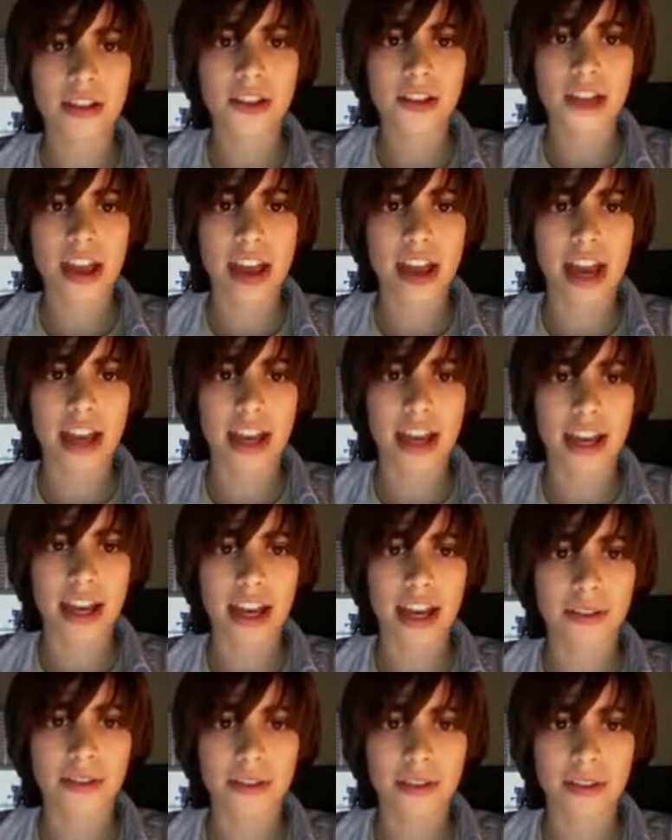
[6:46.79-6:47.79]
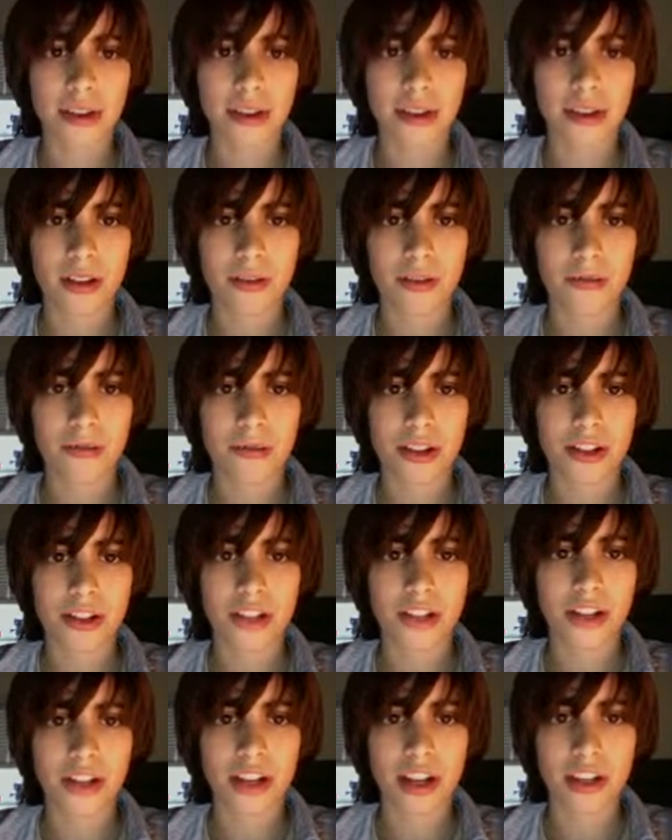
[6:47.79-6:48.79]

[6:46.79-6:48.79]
create IIF version.